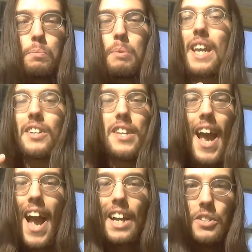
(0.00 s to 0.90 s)
being
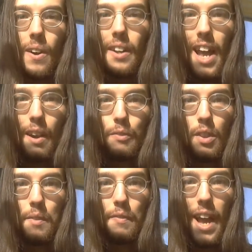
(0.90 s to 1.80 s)
tacked on after
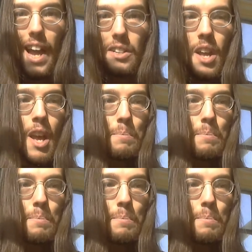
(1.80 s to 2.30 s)
the fact,